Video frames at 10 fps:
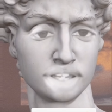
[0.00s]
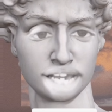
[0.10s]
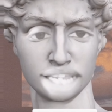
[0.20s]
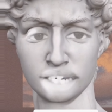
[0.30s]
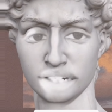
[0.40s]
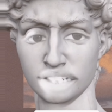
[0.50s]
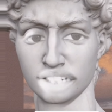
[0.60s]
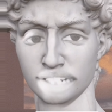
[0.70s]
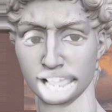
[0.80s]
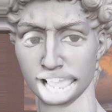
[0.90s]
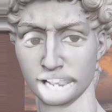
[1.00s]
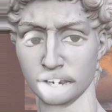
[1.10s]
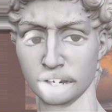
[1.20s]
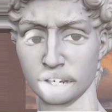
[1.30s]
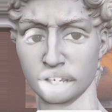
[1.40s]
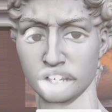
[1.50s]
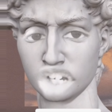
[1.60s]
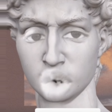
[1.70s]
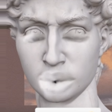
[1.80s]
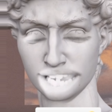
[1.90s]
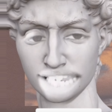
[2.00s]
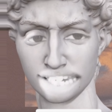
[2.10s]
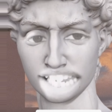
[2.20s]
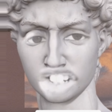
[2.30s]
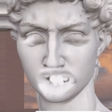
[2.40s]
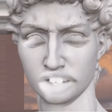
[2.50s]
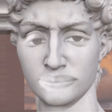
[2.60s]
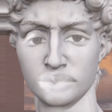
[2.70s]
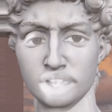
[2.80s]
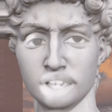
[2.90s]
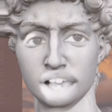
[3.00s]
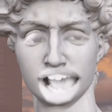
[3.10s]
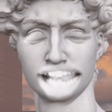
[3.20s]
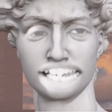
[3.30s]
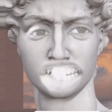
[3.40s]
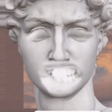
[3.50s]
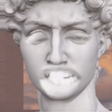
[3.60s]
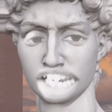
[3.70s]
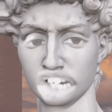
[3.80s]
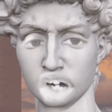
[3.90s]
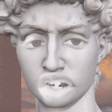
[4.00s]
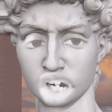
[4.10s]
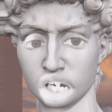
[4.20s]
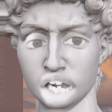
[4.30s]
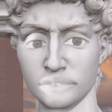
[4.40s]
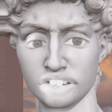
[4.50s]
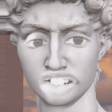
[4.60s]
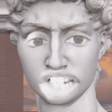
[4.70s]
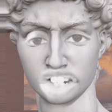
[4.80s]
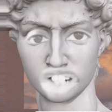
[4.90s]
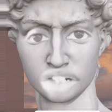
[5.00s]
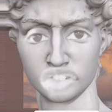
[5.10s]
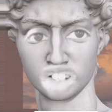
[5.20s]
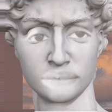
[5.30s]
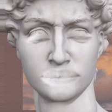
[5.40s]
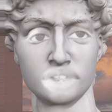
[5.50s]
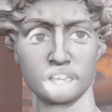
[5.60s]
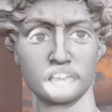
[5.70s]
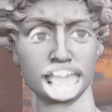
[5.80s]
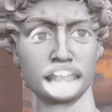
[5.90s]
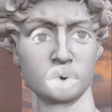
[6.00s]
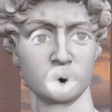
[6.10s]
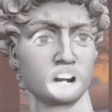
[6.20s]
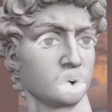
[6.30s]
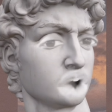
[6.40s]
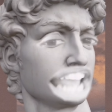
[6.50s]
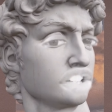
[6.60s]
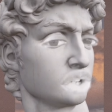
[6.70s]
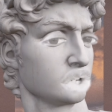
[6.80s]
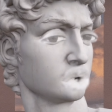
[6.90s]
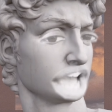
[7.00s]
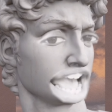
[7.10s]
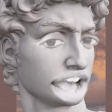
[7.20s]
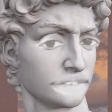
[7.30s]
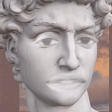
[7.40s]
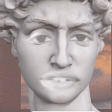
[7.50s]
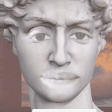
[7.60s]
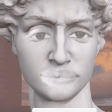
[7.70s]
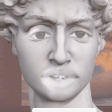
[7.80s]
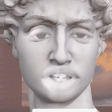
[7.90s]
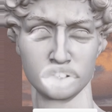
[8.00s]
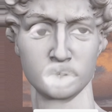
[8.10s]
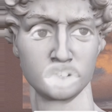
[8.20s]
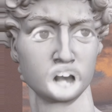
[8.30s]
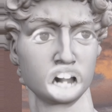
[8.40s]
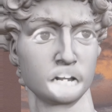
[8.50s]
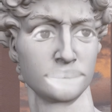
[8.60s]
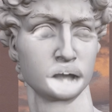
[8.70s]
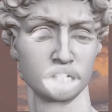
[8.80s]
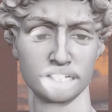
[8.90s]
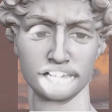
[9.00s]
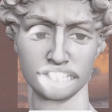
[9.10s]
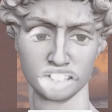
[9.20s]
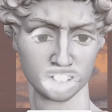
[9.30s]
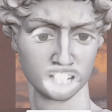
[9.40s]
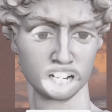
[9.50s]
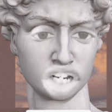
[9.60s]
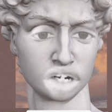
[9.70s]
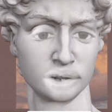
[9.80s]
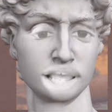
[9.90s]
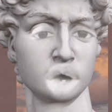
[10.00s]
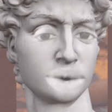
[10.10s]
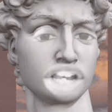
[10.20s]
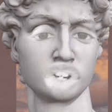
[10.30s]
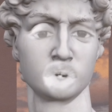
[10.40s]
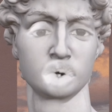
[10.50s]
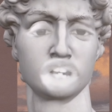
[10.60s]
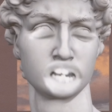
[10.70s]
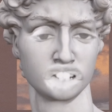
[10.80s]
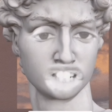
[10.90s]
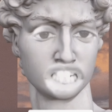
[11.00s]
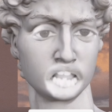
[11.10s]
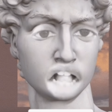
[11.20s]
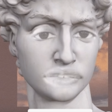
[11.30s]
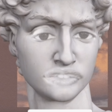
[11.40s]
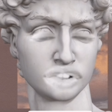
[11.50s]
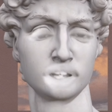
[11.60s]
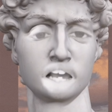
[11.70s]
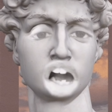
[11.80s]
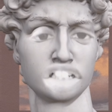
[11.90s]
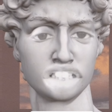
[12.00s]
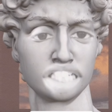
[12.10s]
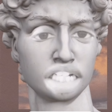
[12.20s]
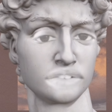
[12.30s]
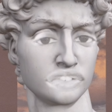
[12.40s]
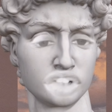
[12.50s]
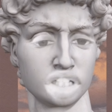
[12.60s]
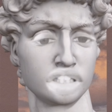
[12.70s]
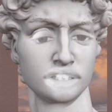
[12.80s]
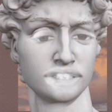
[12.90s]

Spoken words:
I understand your wickedness. I listen in on your conversations. And what right do you have to talk about another sinner when you yourself are sinful?